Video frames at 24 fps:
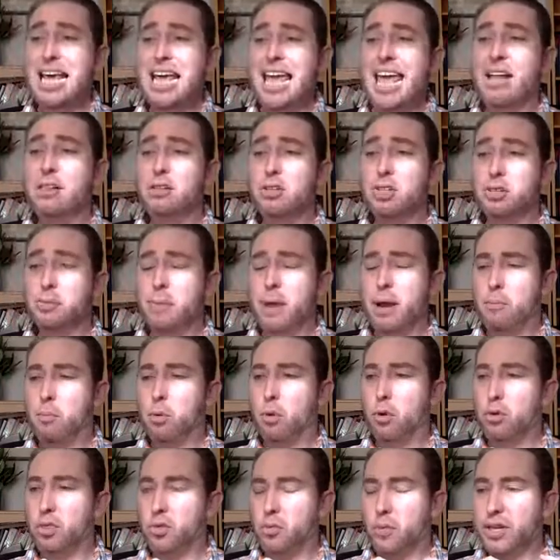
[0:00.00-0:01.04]
Englishmen
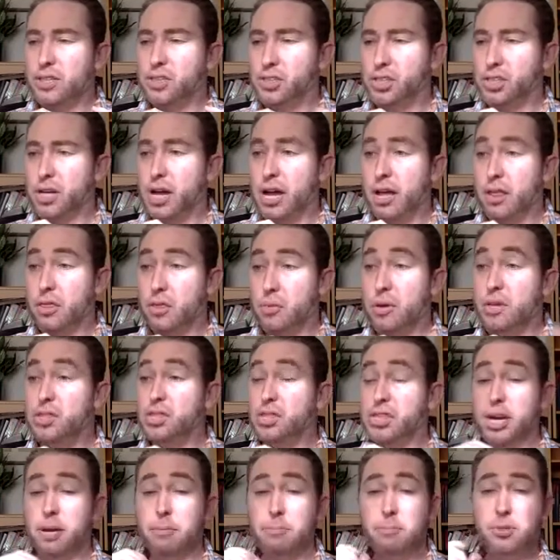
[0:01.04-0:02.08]
aboard three
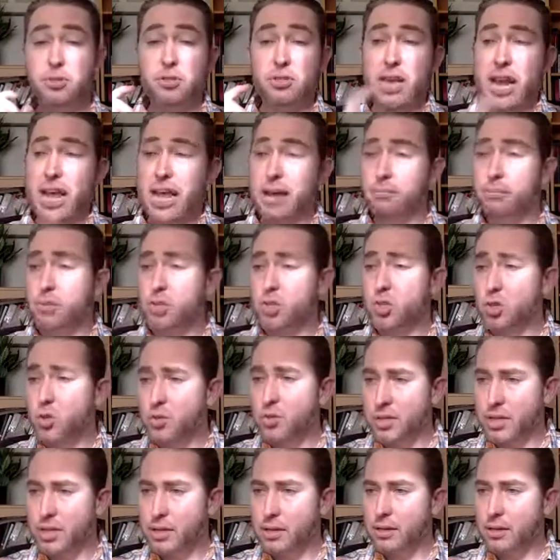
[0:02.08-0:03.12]
ships named the
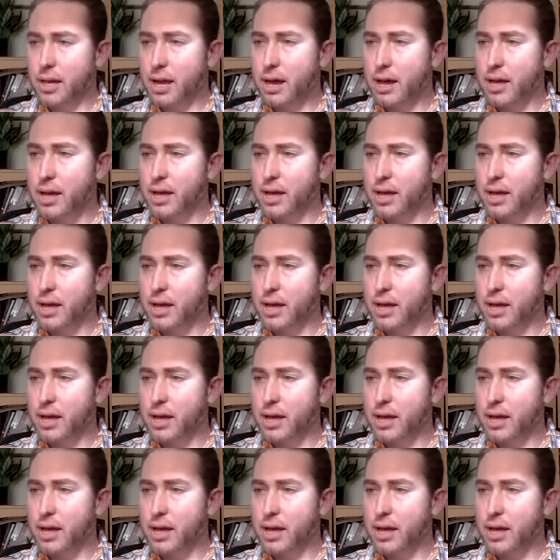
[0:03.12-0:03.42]
Susan,